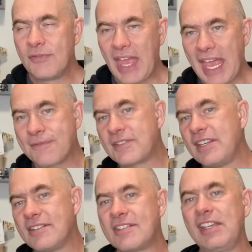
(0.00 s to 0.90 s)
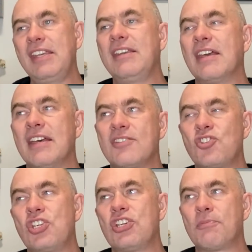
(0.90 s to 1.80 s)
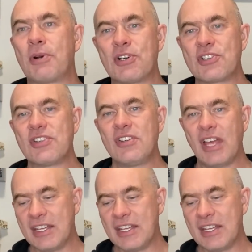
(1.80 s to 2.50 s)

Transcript: The FCC uh, chairperson